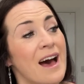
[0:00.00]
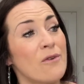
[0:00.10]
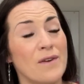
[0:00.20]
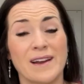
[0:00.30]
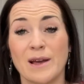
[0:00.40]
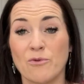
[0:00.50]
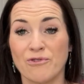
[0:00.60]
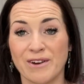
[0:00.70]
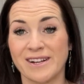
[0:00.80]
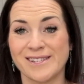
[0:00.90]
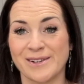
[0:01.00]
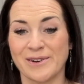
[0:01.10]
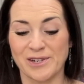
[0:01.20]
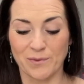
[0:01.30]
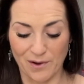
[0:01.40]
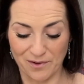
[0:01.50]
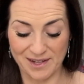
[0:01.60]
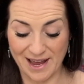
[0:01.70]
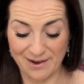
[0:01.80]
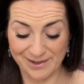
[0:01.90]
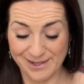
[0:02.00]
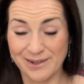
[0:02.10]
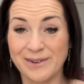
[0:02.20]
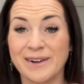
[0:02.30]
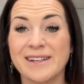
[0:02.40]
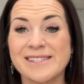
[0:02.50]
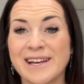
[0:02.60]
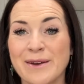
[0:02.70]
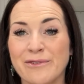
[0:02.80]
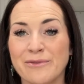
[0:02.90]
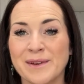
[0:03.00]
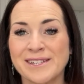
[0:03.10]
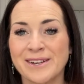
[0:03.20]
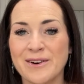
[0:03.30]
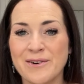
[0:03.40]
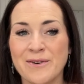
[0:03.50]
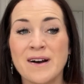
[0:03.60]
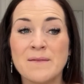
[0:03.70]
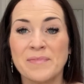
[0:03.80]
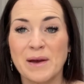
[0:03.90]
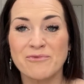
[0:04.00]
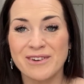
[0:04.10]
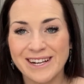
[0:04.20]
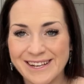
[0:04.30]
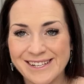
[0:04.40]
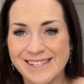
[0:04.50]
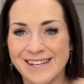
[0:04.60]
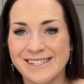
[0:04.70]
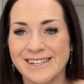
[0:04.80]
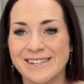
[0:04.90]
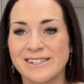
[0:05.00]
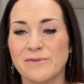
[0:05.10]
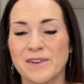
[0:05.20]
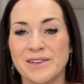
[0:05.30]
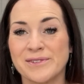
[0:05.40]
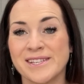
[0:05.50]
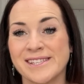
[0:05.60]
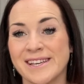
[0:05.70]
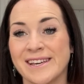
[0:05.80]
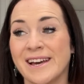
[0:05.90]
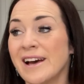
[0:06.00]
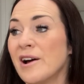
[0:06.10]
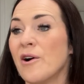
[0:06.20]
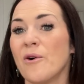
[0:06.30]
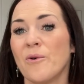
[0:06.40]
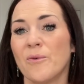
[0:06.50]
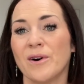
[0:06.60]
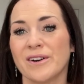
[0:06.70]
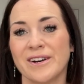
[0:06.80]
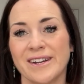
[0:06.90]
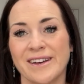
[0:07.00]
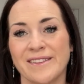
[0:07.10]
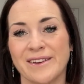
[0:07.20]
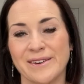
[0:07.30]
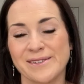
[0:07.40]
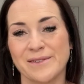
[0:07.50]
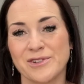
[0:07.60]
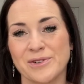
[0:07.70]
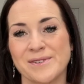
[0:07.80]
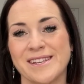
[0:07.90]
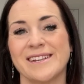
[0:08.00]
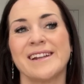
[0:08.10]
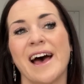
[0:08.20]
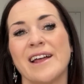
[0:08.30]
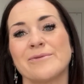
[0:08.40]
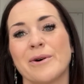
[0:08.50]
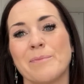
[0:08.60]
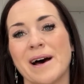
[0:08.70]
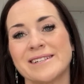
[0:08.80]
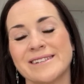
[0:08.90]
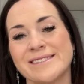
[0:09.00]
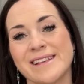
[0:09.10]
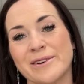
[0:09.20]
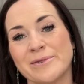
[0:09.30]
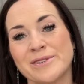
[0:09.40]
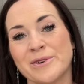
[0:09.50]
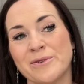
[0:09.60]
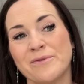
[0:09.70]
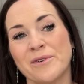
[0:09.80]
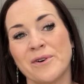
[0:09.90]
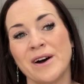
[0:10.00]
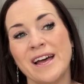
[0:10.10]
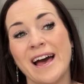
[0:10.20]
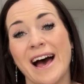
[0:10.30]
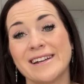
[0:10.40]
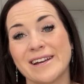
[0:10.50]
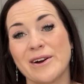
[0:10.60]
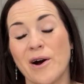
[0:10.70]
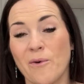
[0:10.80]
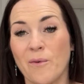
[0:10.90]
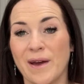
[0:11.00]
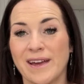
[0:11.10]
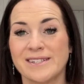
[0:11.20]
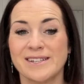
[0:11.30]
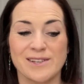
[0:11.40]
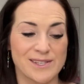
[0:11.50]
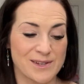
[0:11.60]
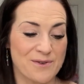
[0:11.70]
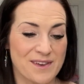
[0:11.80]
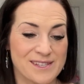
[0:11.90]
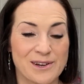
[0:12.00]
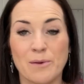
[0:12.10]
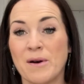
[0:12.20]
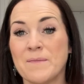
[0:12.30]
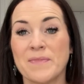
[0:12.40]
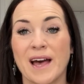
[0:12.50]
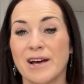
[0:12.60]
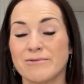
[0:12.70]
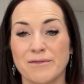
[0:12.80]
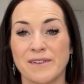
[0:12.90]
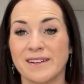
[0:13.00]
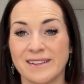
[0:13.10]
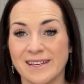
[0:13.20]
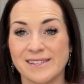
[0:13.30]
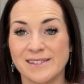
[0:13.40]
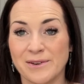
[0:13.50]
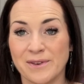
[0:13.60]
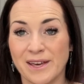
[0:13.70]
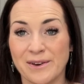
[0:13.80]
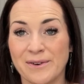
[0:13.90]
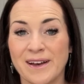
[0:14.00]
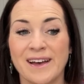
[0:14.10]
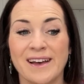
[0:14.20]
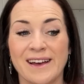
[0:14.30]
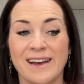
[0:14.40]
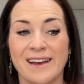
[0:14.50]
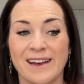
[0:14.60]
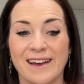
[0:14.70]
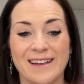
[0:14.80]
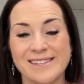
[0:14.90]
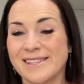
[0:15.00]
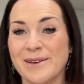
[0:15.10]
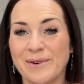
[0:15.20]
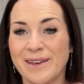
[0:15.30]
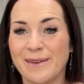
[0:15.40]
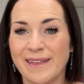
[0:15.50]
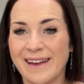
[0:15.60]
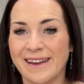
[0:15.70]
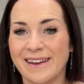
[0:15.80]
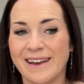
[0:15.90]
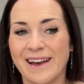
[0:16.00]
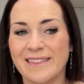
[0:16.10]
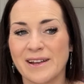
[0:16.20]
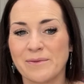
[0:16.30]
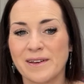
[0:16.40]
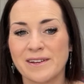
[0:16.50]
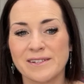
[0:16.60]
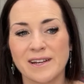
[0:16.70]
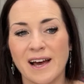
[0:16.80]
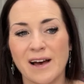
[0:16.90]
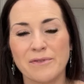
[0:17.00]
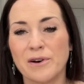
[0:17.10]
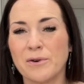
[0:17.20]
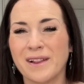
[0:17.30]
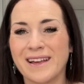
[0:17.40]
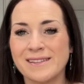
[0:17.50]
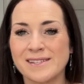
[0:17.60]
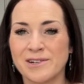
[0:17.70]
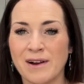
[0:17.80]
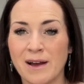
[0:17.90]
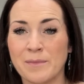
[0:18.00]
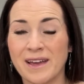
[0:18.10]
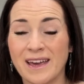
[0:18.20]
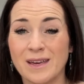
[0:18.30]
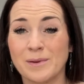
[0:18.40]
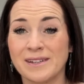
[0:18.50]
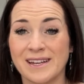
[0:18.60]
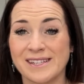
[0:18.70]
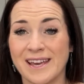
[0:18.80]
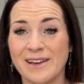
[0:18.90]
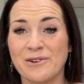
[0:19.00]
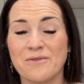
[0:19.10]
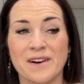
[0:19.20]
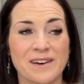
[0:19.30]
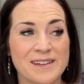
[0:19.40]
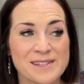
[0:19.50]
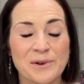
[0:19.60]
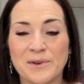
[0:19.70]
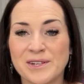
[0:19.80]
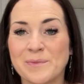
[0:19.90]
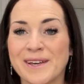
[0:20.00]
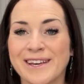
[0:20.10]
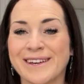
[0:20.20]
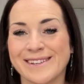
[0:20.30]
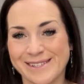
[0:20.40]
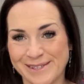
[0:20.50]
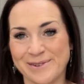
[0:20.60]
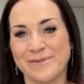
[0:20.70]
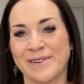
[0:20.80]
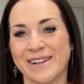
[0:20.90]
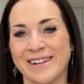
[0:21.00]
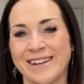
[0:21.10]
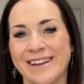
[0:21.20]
I feel like I'm really starting to waffle now, so it's time for me to go. I'm really excited for you to see what colour the girls have chosen and what patterns they're going to go for. And I can't wait to sew these up and reveal these to you and see what you think. And then we could have a whole Instagram cable knit takeover. It's going to be so fun.